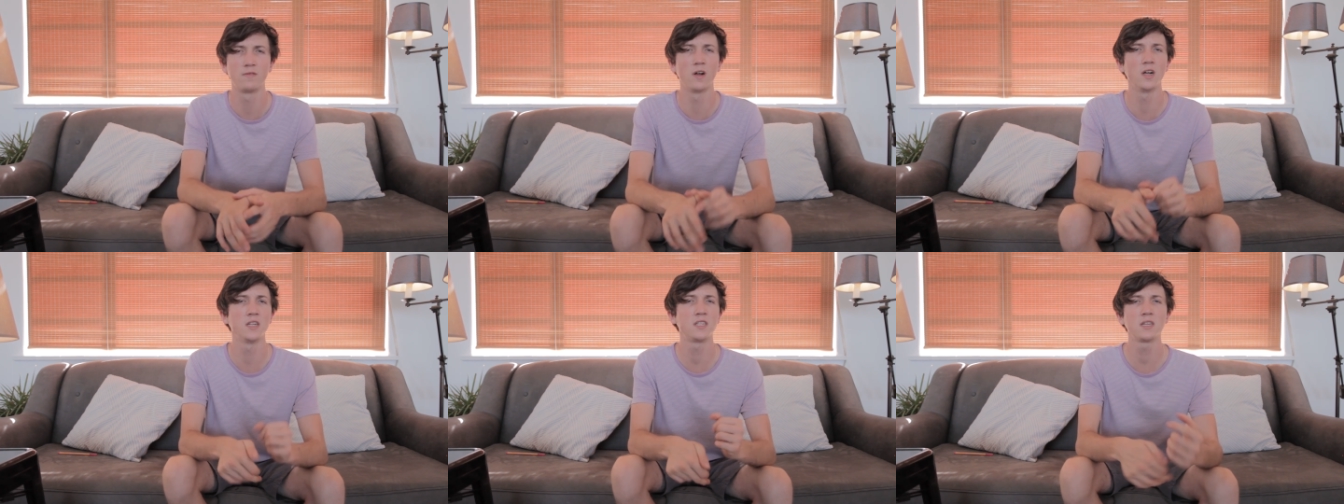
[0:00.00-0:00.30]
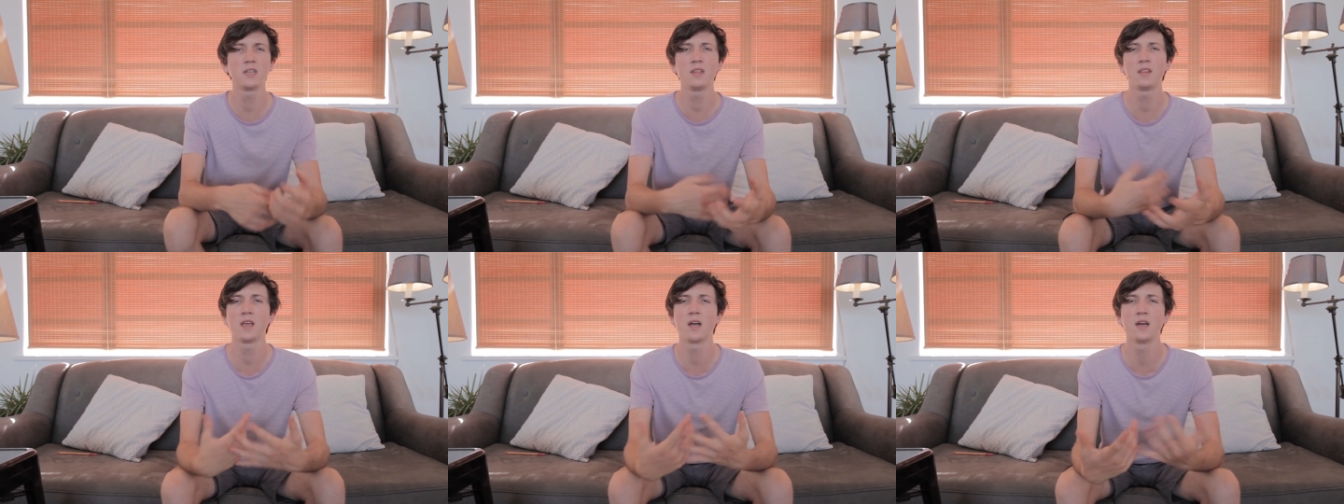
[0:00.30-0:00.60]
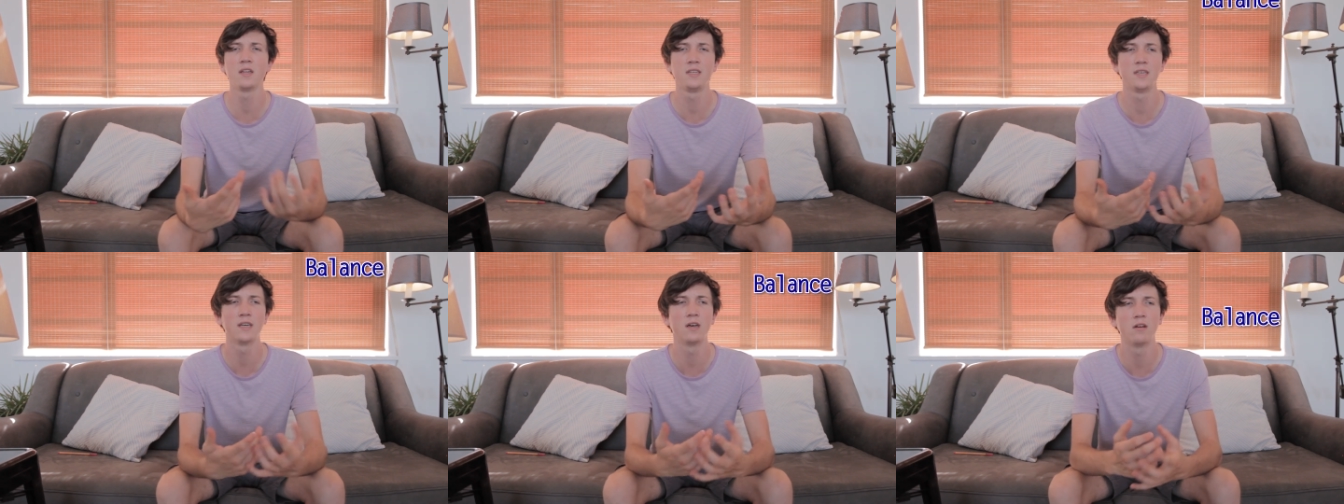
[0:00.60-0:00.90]
Firstly, the
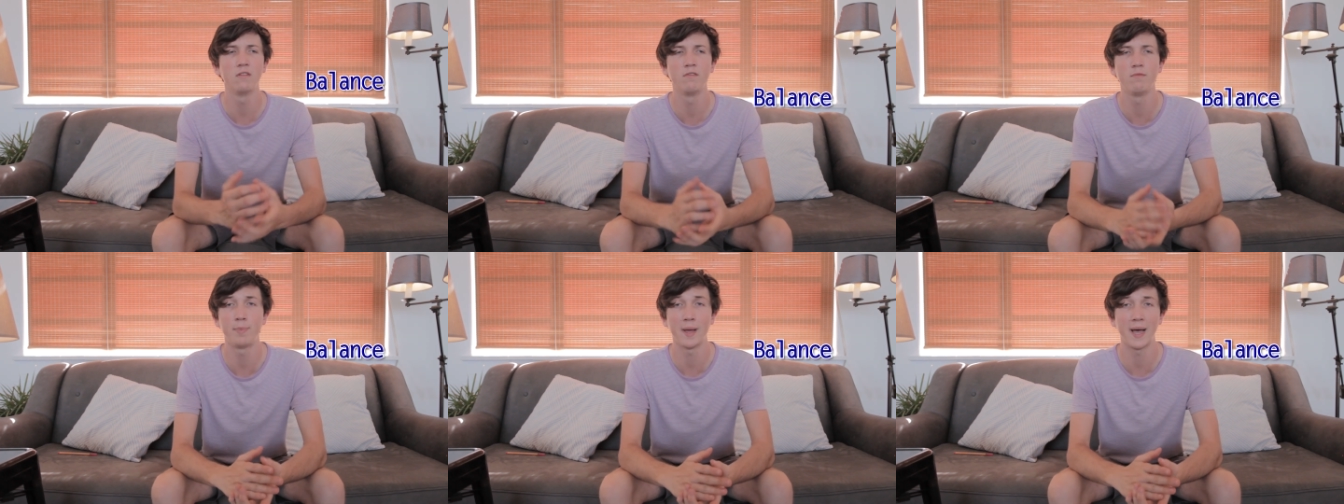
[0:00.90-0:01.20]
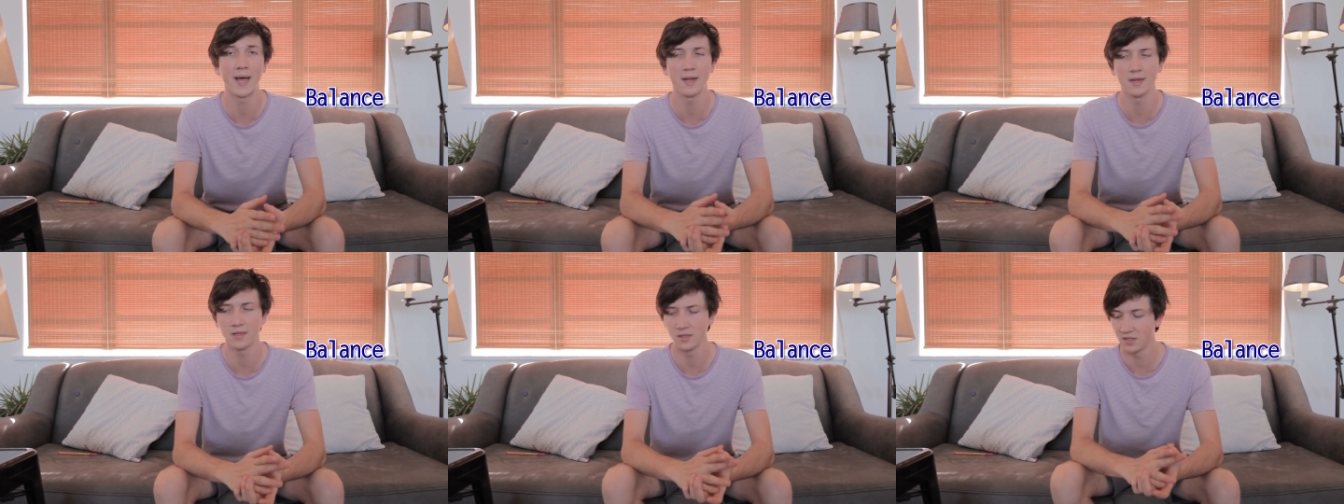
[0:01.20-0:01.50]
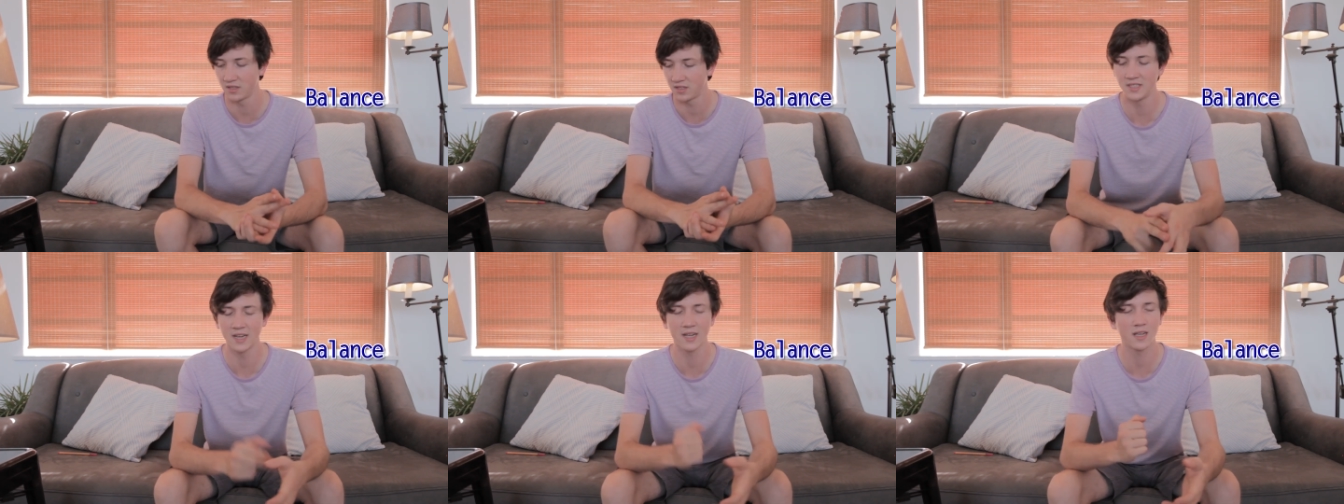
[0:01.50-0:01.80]
idea of
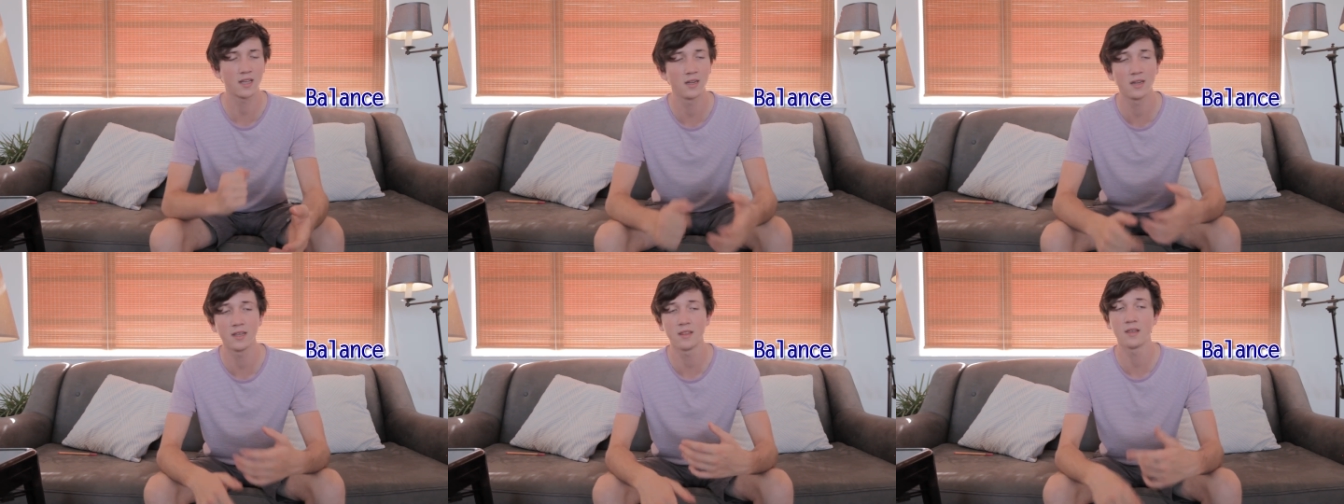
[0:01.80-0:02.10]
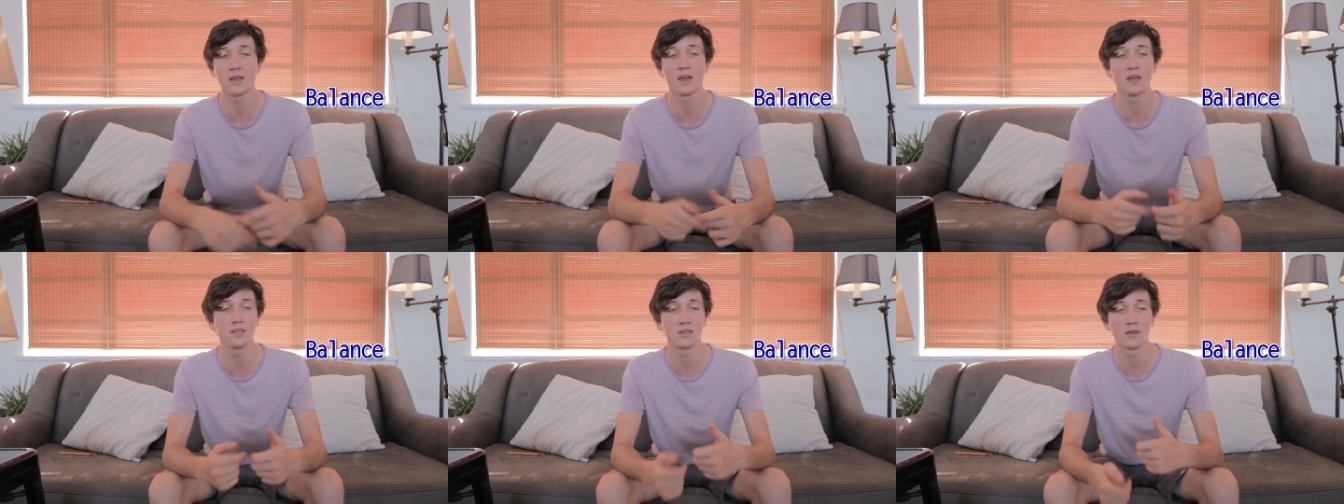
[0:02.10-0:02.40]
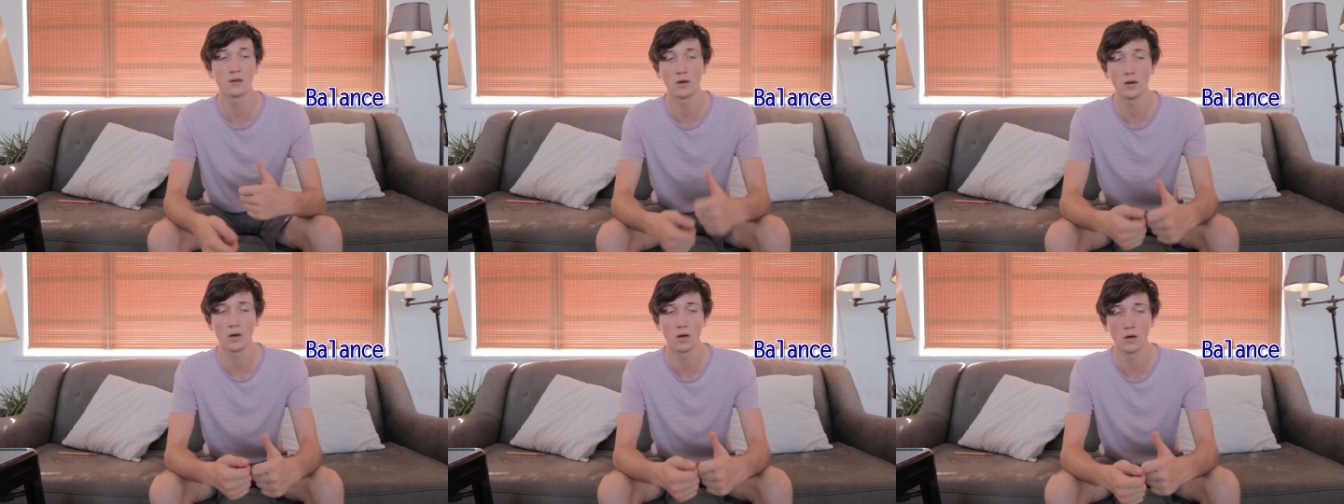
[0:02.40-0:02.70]
balance. Secondly, the
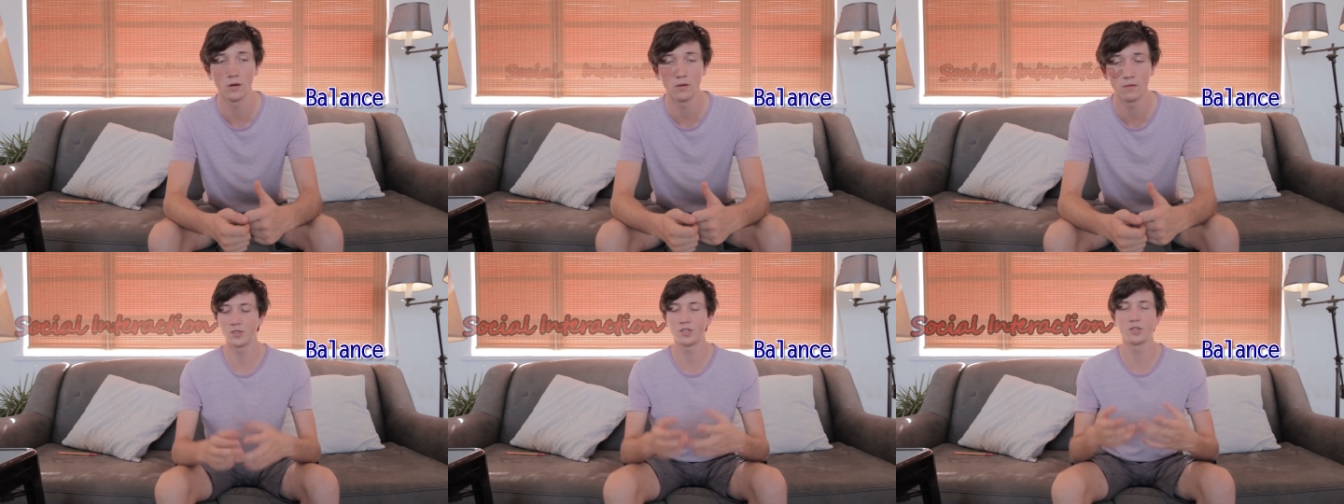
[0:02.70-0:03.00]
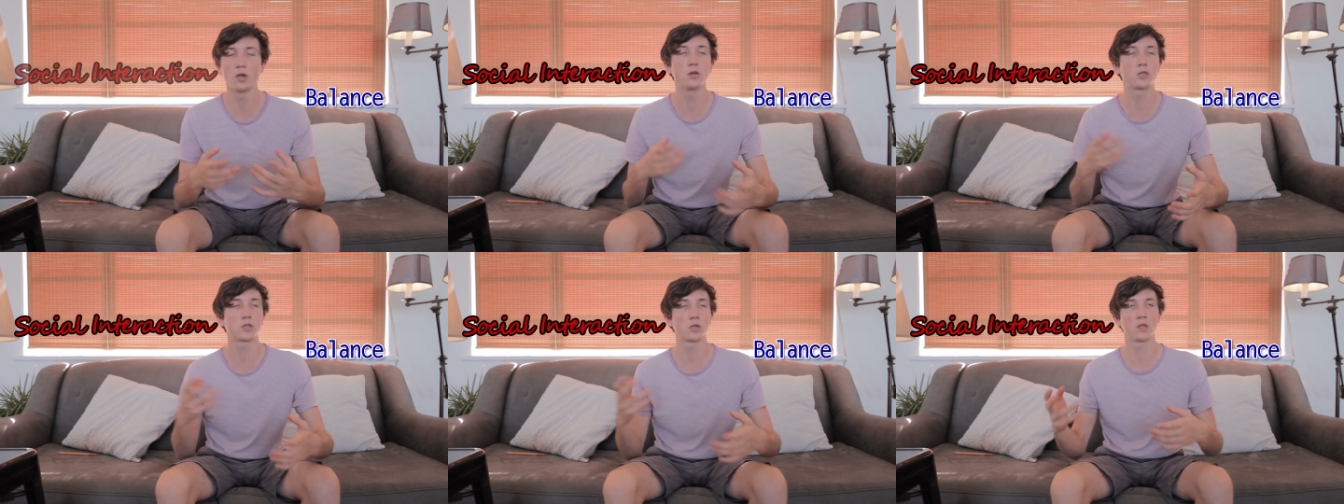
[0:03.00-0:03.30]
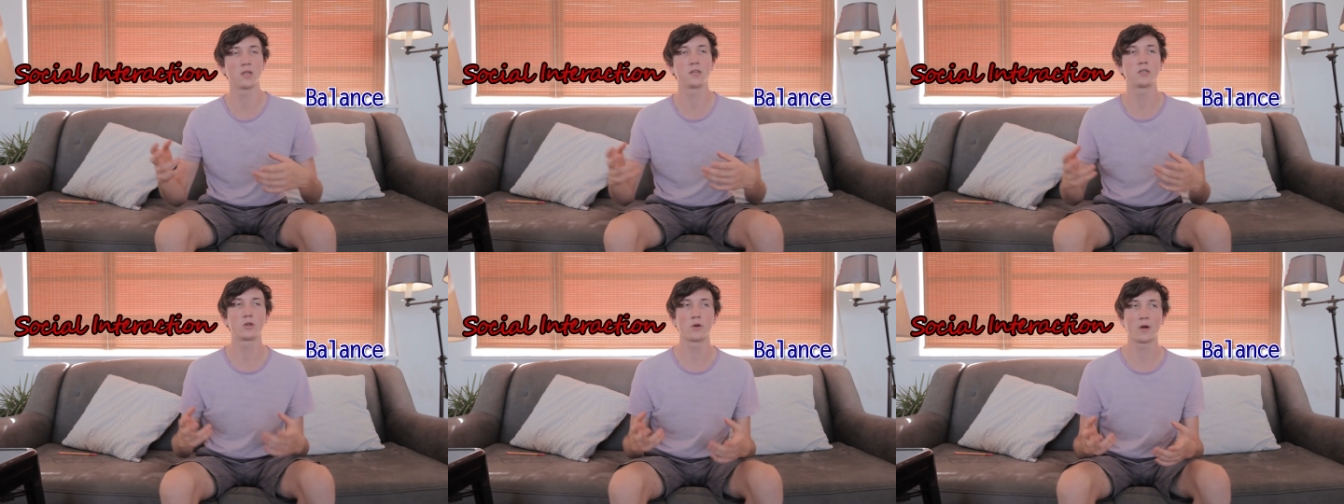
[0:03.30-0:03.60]
idea of
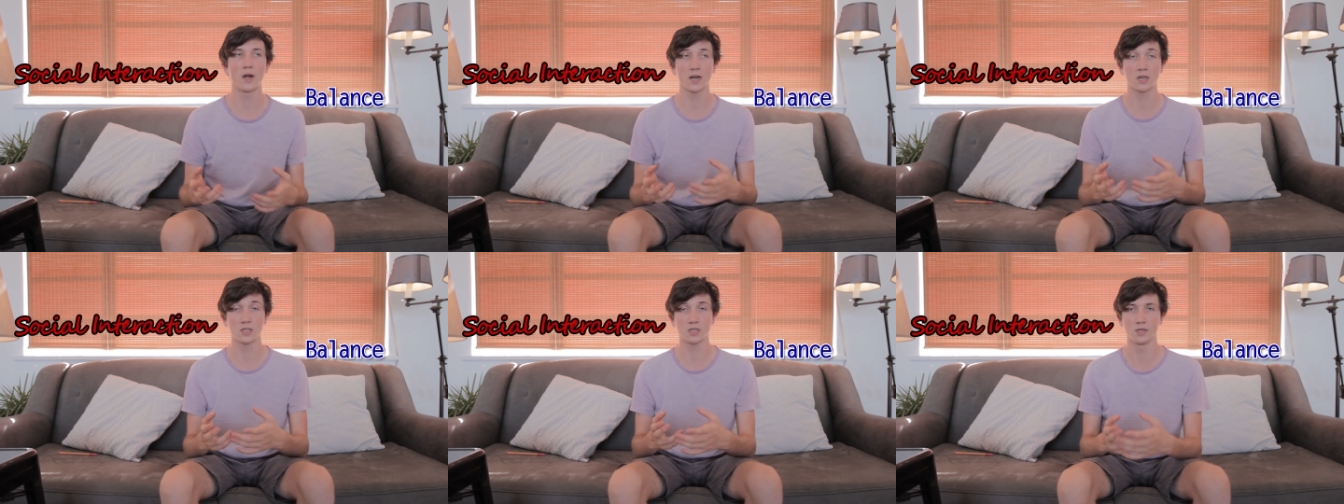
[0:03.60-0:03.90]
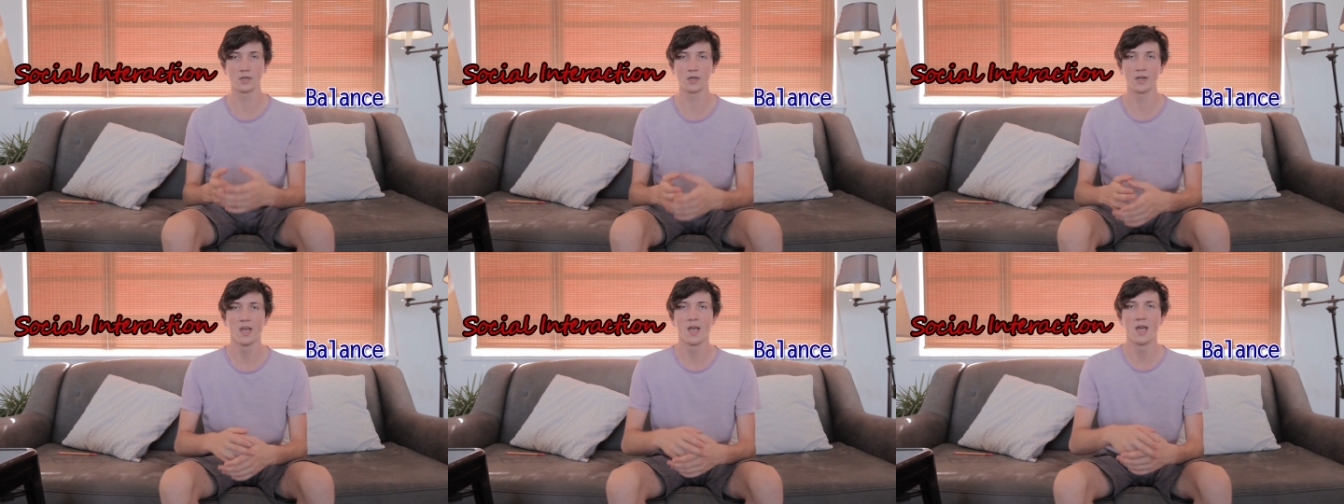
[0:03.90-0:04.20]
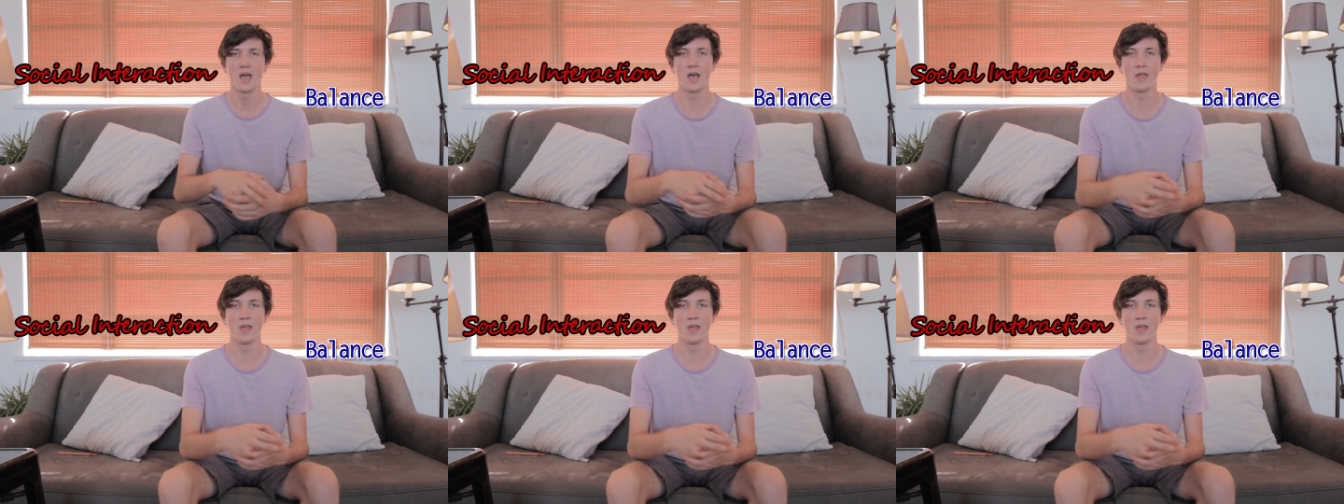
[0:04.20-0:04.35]
social interaction.